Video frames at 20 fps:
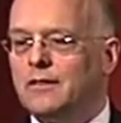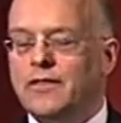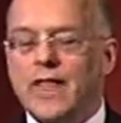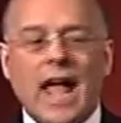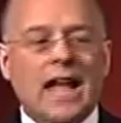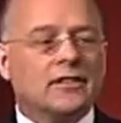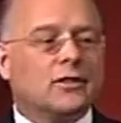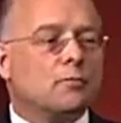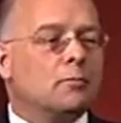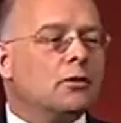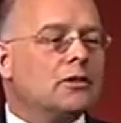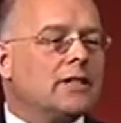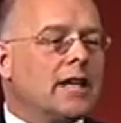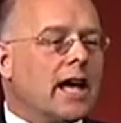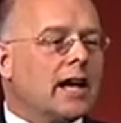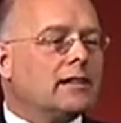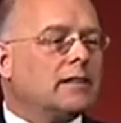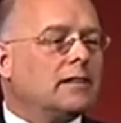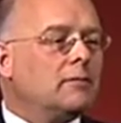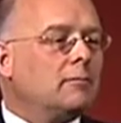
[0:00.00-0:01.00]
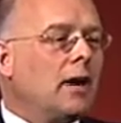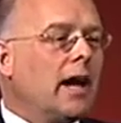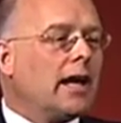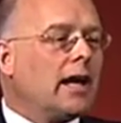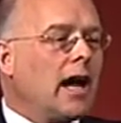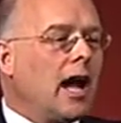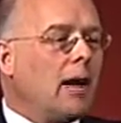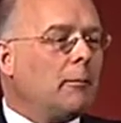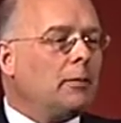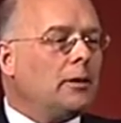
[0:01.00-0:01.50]
That's protected by
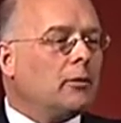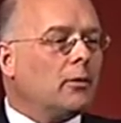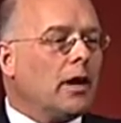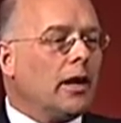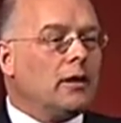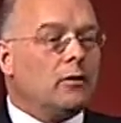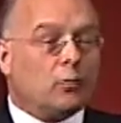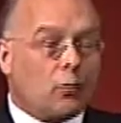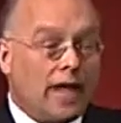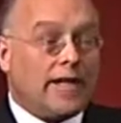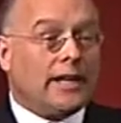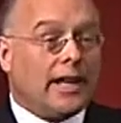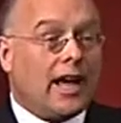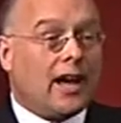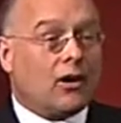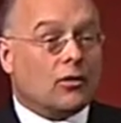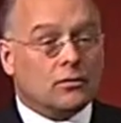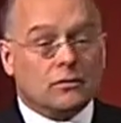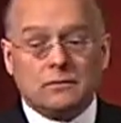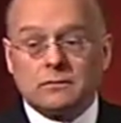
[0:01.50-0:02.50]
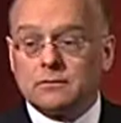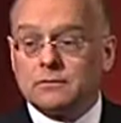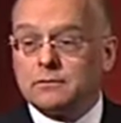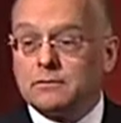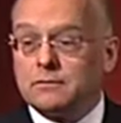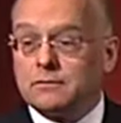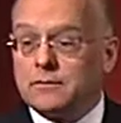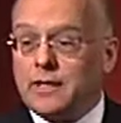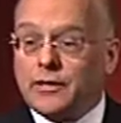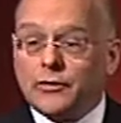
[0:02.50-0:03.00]
copyright right now.
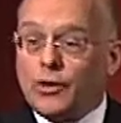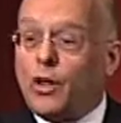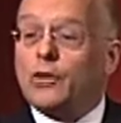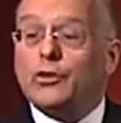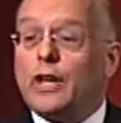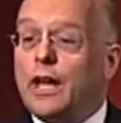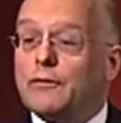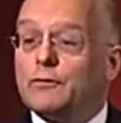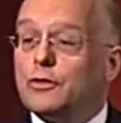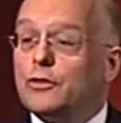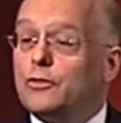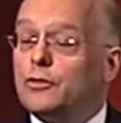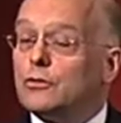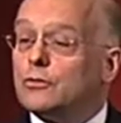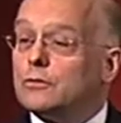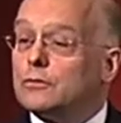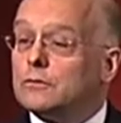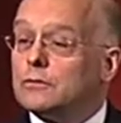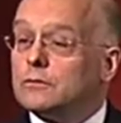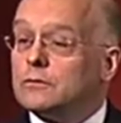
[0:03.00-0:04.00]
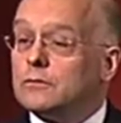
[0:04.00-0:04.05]
That's all you have to do.